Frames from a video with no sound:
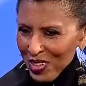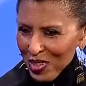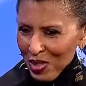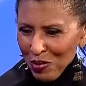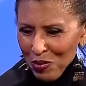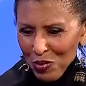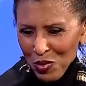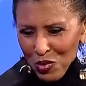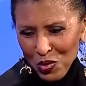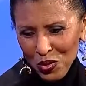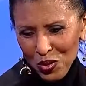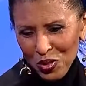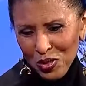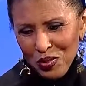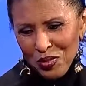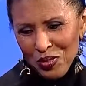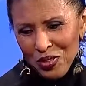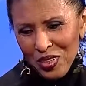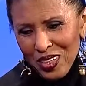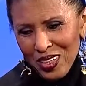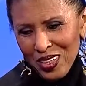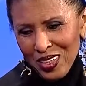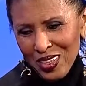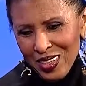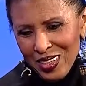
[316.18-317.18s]
some sort of
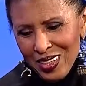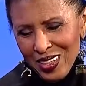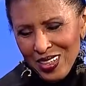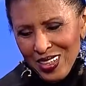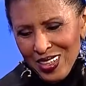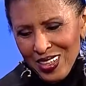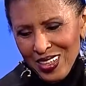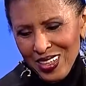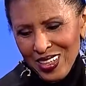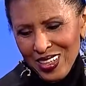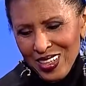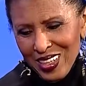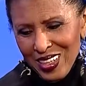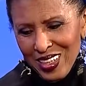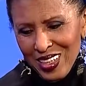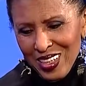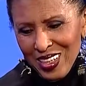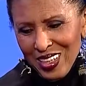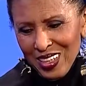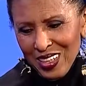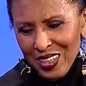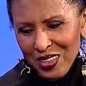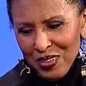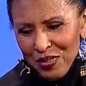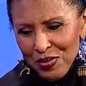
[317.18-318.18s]

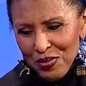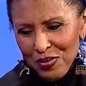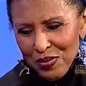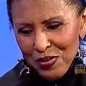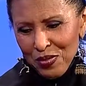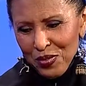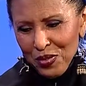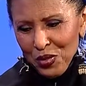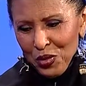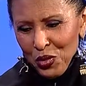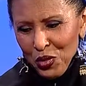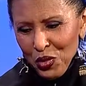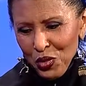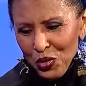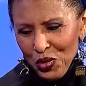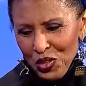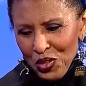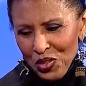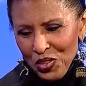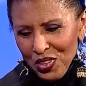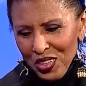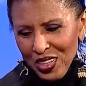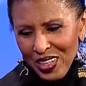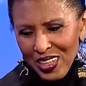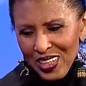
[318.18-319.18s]
a
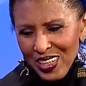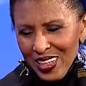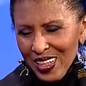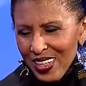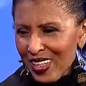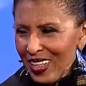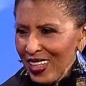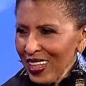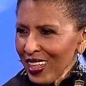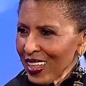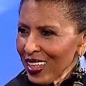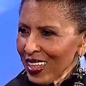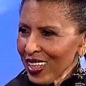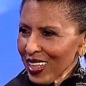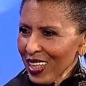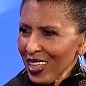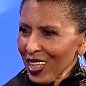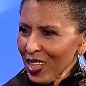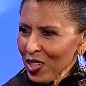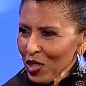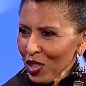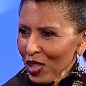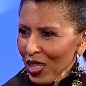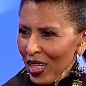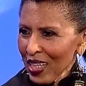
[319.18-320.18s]
futuristic thing that
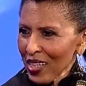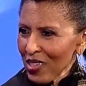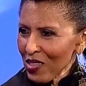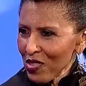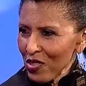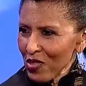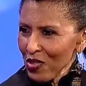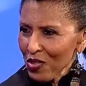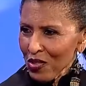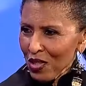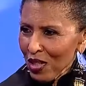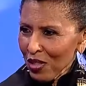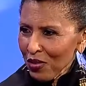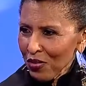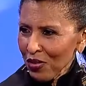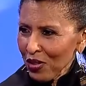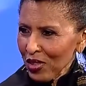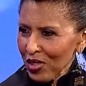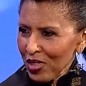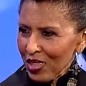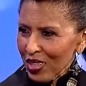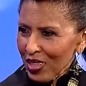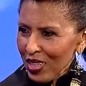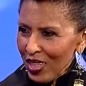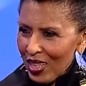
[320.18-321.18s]
has lights and stuff
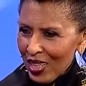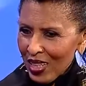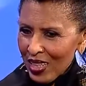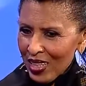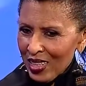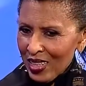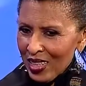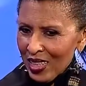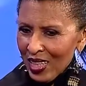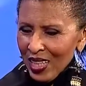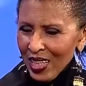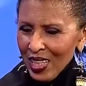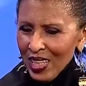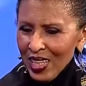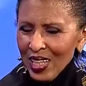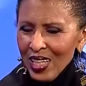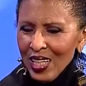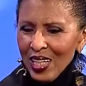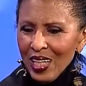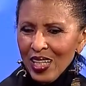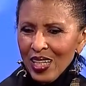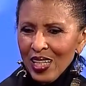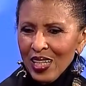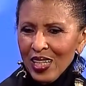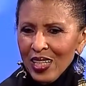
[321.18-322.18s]
on it, and
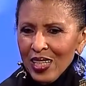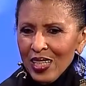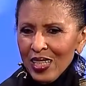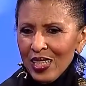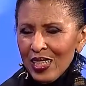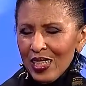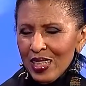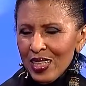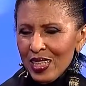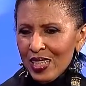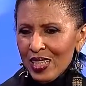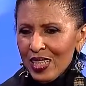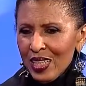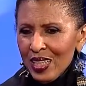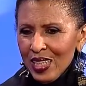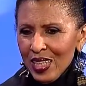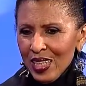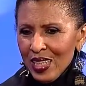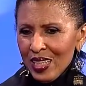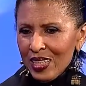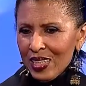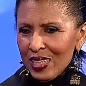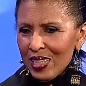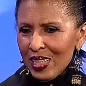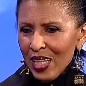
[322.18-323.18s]

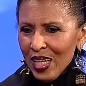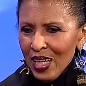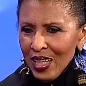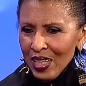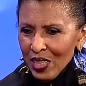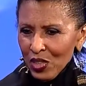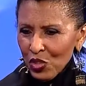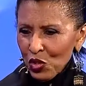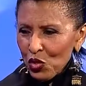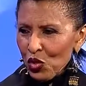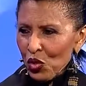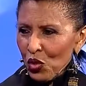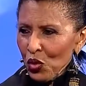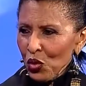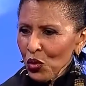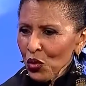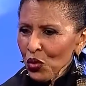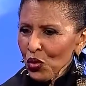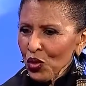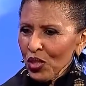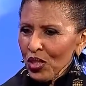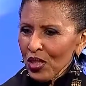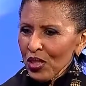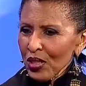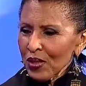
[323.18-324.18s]
I
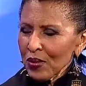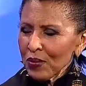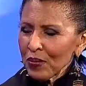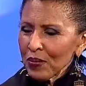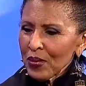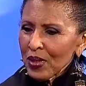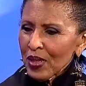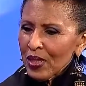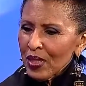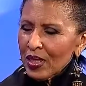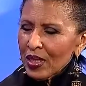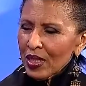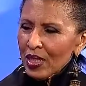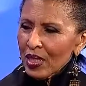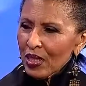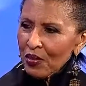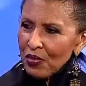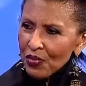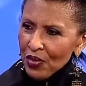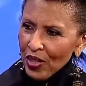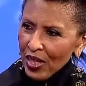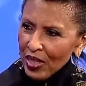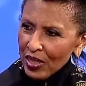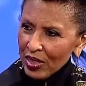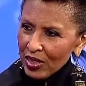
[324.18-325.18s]
control the
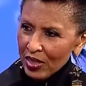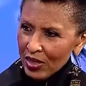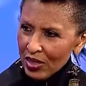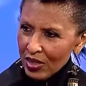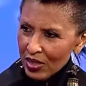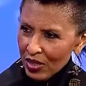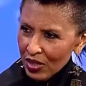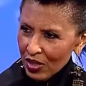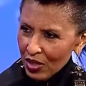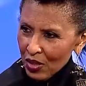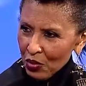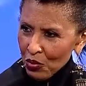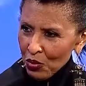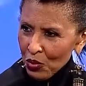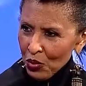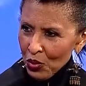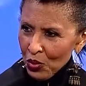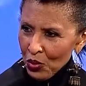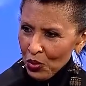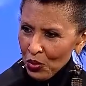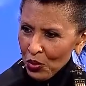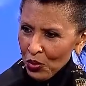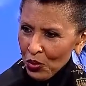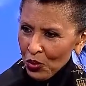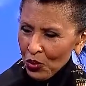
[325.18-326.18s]
effect
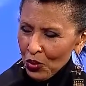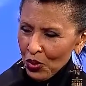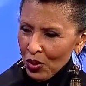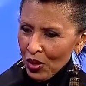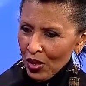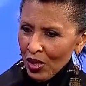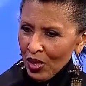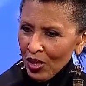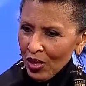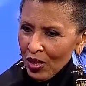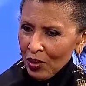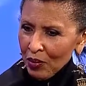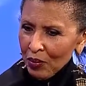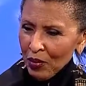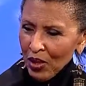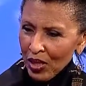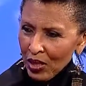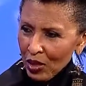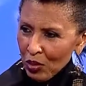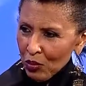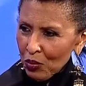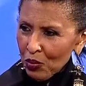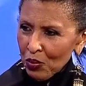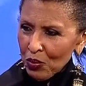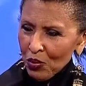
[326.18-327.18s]
through
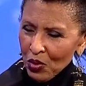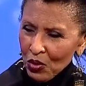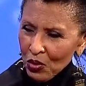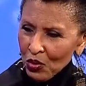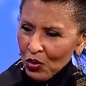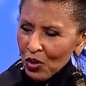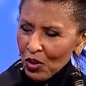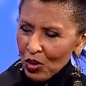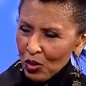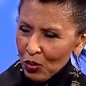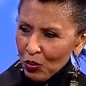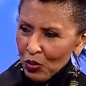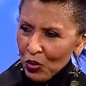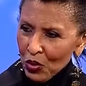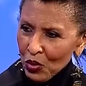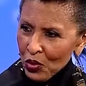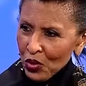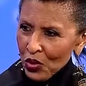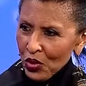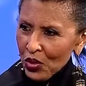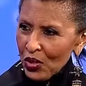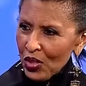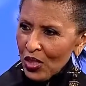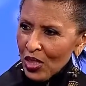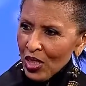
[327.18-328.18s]
through the
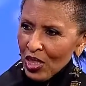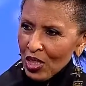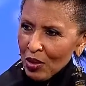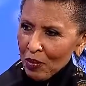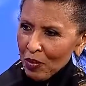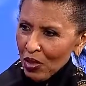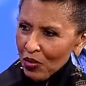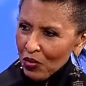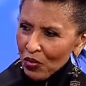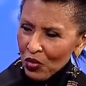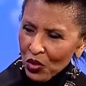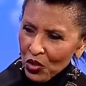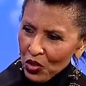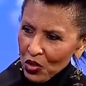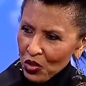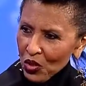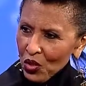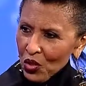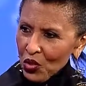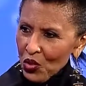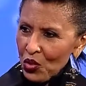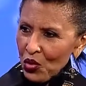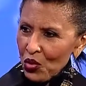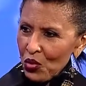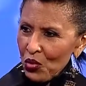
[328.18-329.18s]
computer. Mm-hmm. My voice
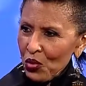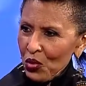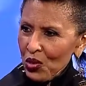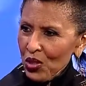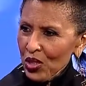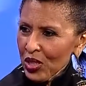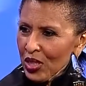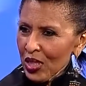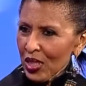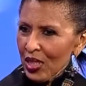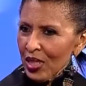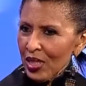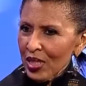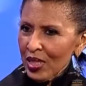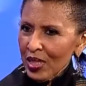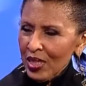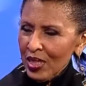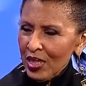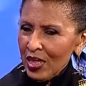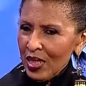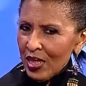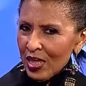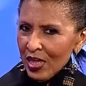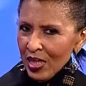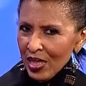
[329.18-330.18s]
goes through it, and